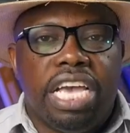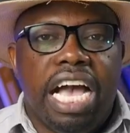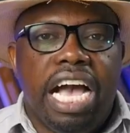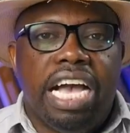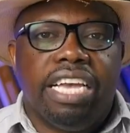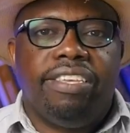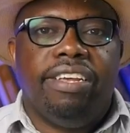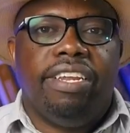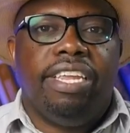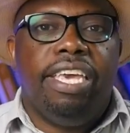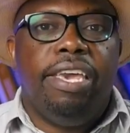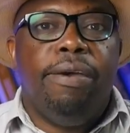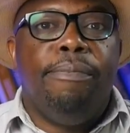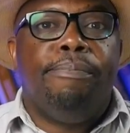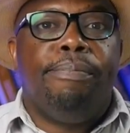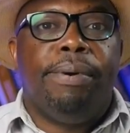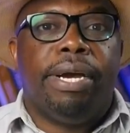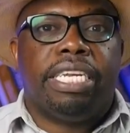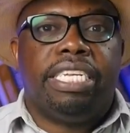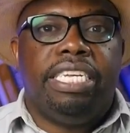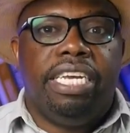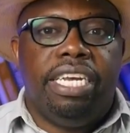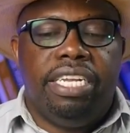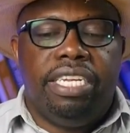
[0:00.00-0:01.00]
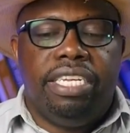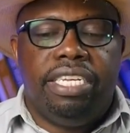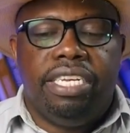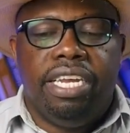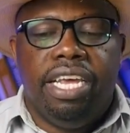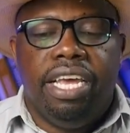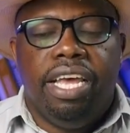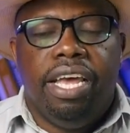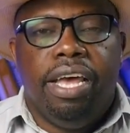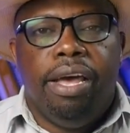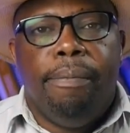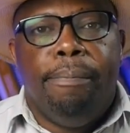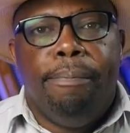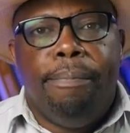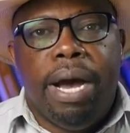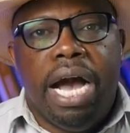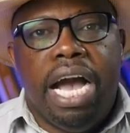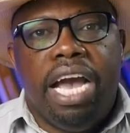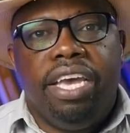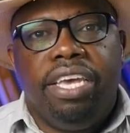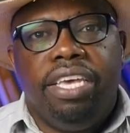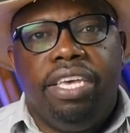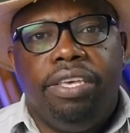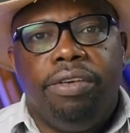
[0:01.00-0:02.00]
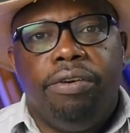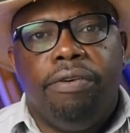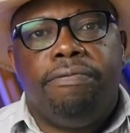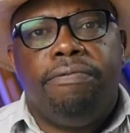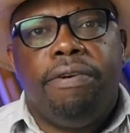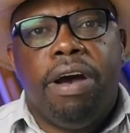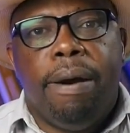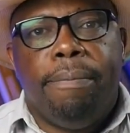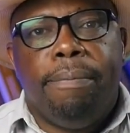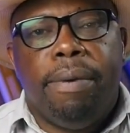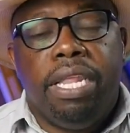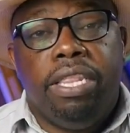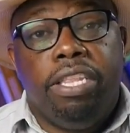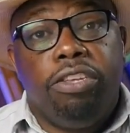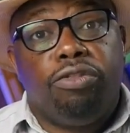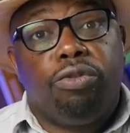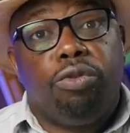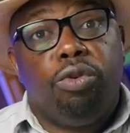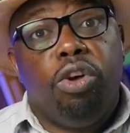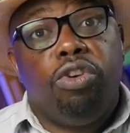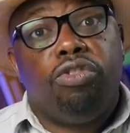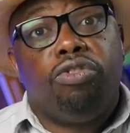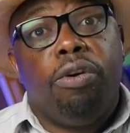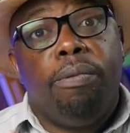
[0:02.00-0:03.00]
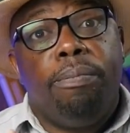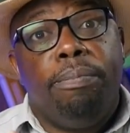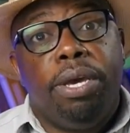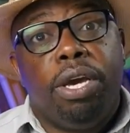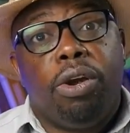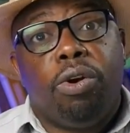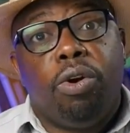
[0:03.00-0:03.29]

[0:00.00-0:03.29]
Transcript: are actually impacted by your farm. And this could also be